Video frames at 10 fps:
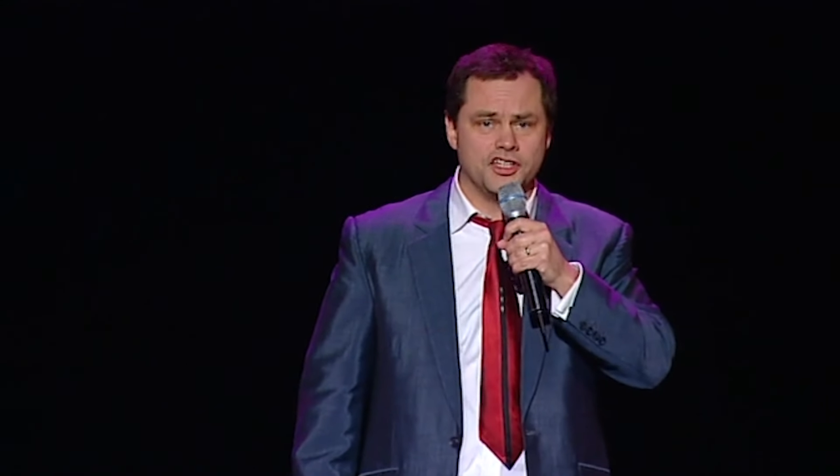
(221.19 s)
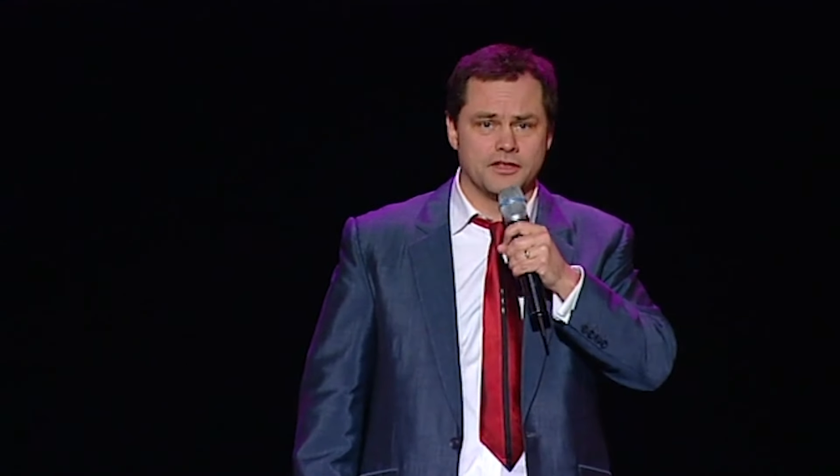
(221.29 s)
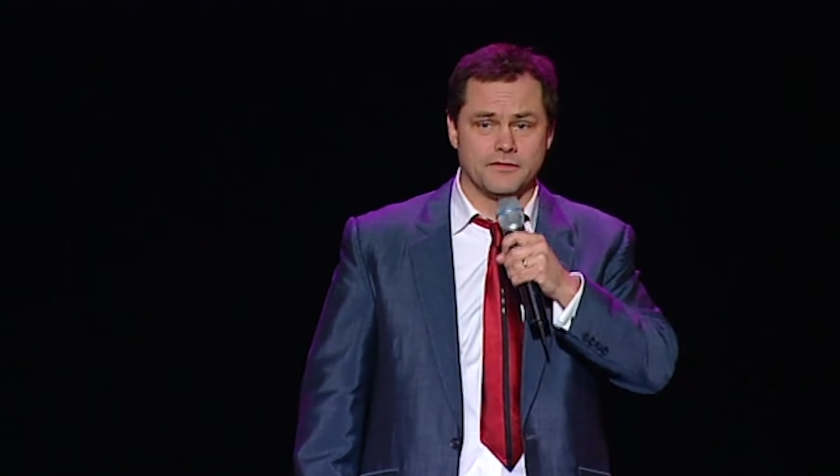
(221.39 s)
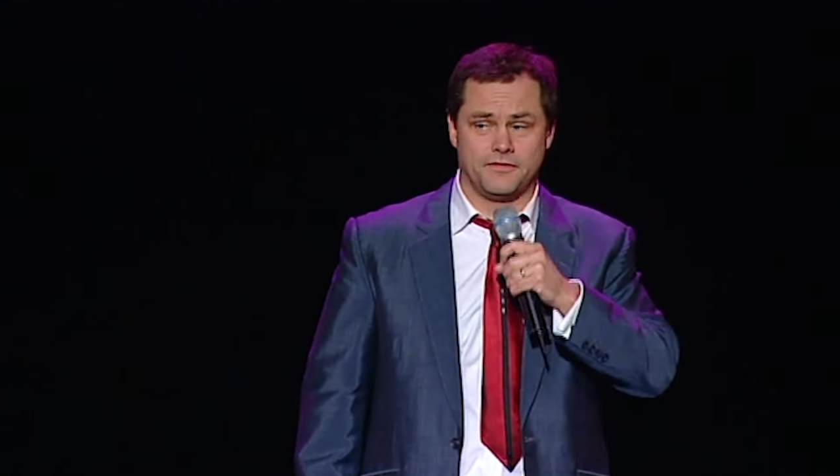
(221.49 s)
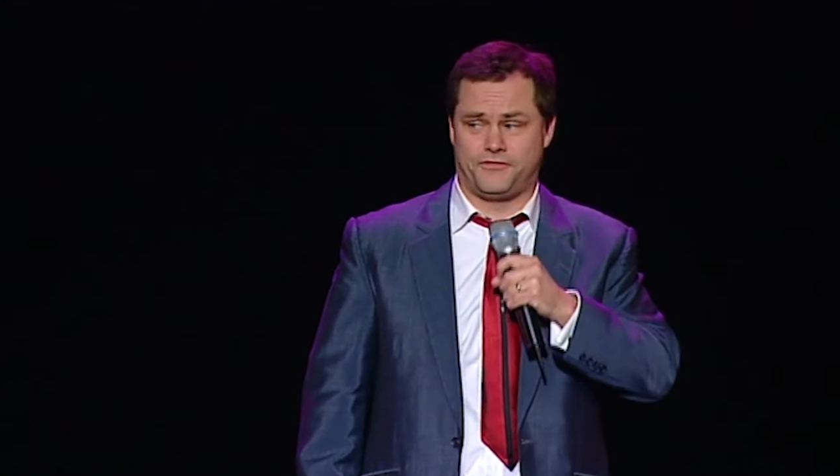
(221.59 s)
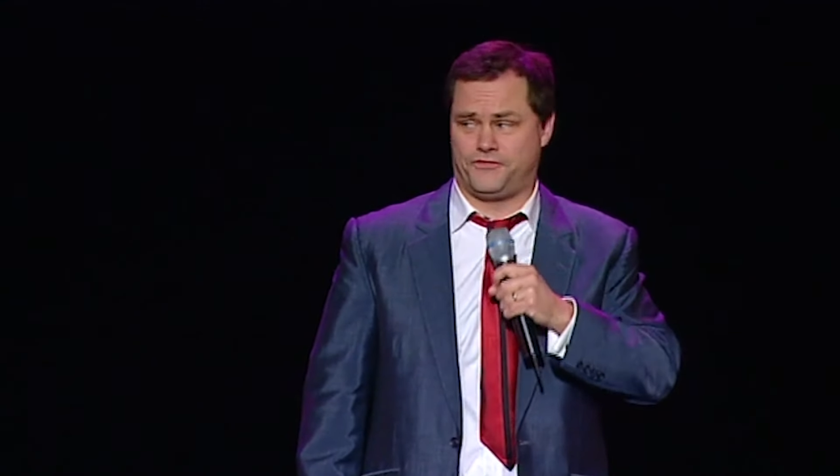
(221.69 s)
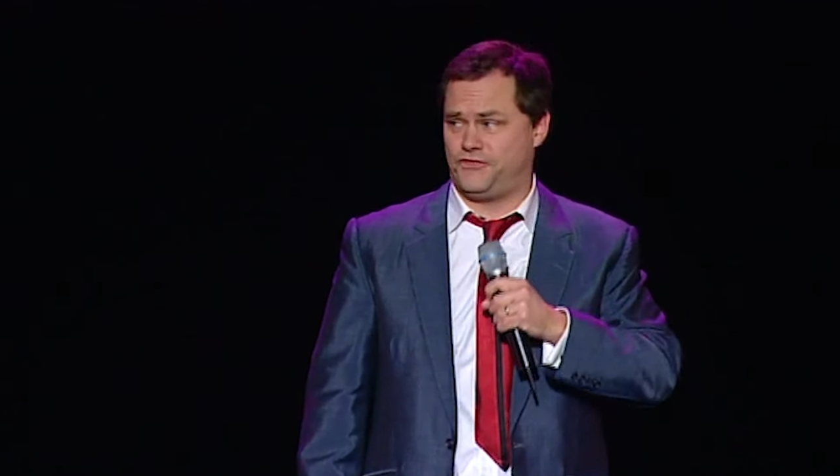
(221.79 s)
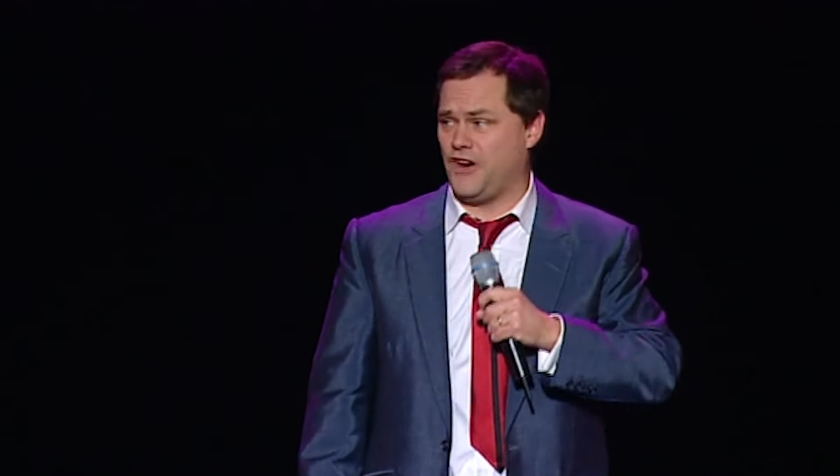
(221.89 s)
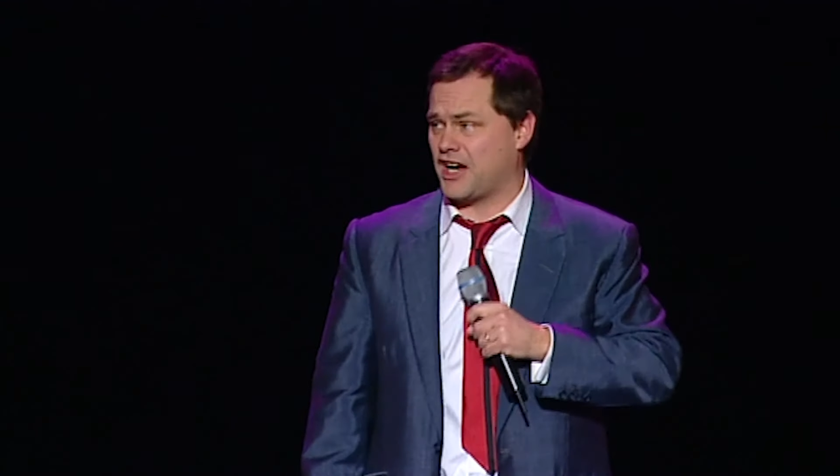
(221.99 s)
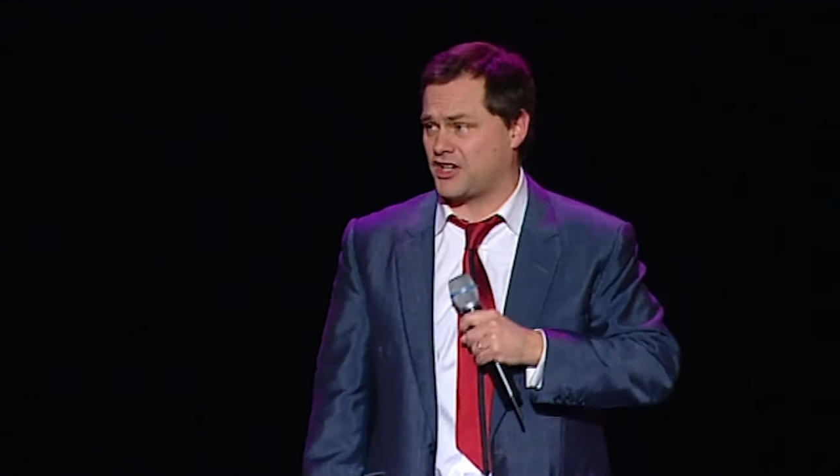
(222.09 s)

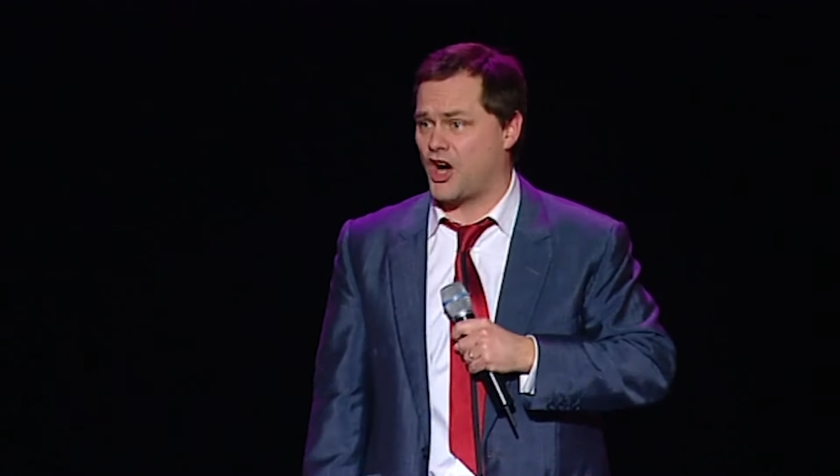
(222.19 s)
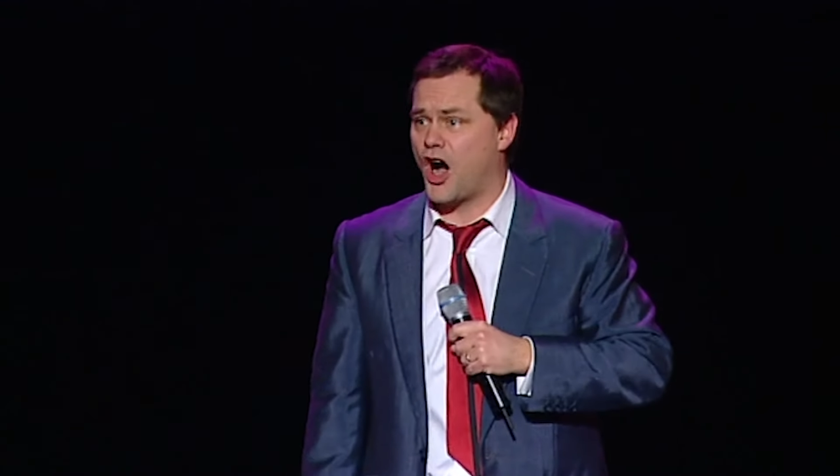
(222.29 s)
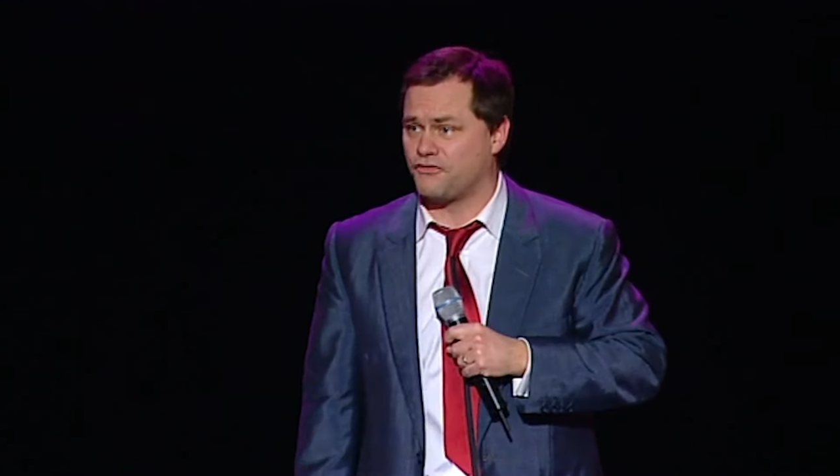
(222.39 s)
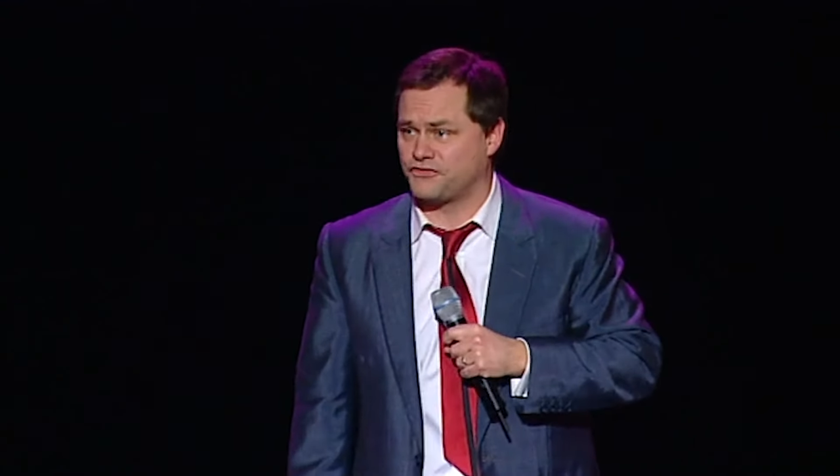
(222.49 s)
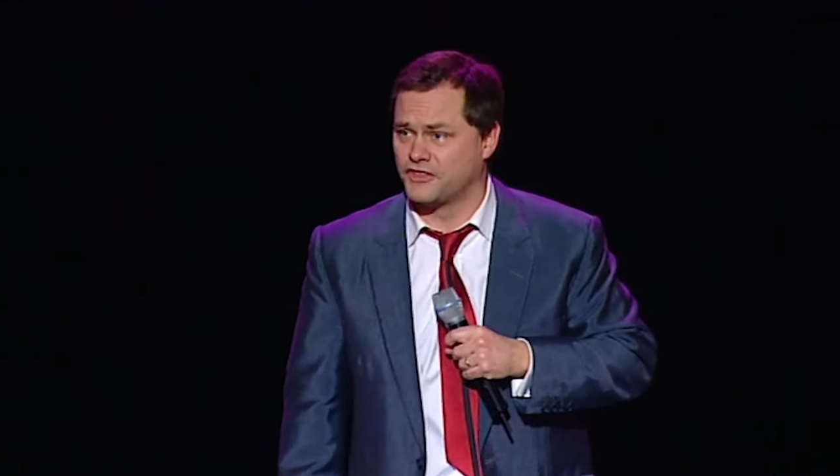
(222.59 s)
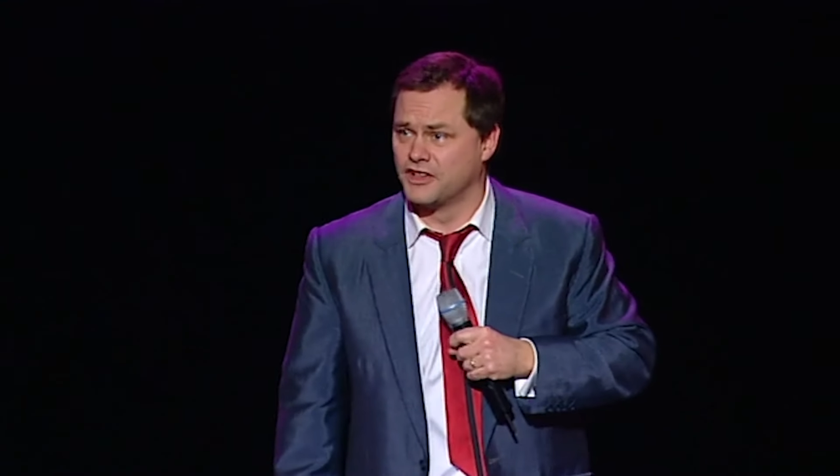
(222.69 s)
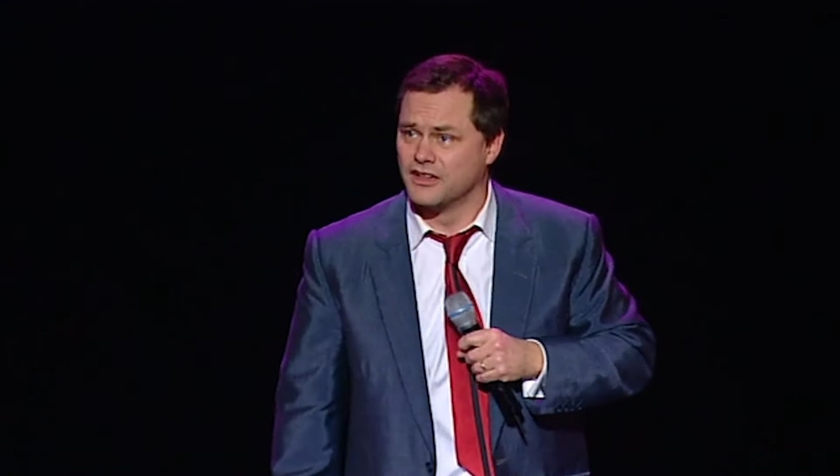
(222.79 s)
Fuck off.